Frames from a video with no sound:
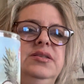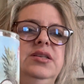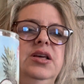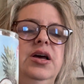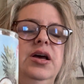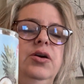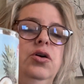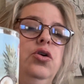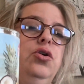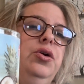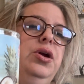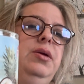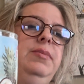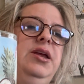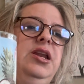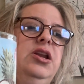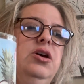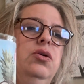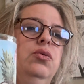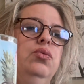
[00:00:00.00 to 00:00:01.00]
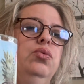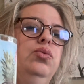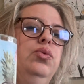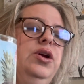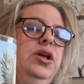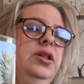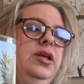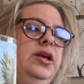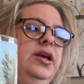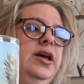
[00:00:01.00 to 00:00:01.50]
that creamy note
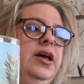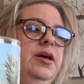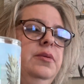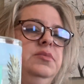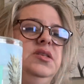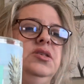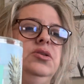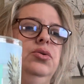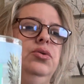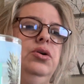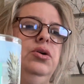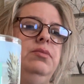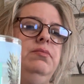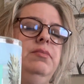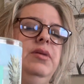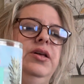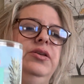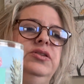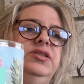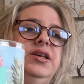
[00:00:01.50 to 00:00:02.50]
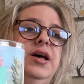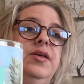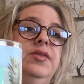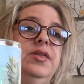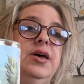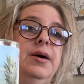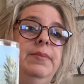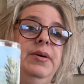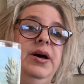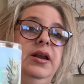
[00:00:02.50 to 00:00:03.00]
really comes through and mellows out
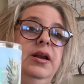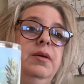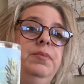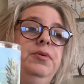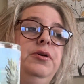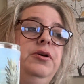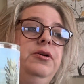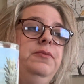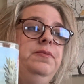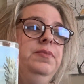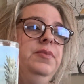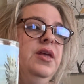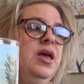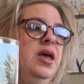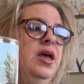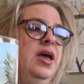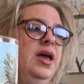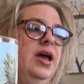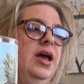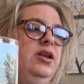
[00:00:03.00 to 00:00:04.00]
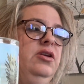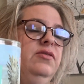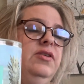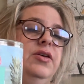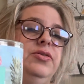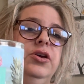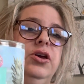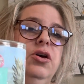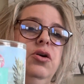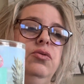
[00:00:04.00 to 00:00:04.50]
that pineapple. And you've
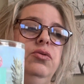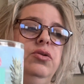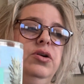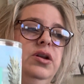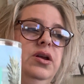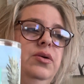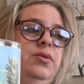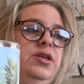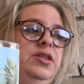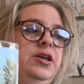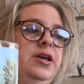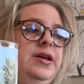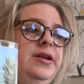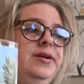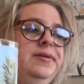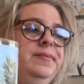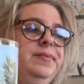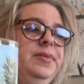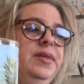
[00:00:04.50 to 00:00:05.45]
got the coconut with it.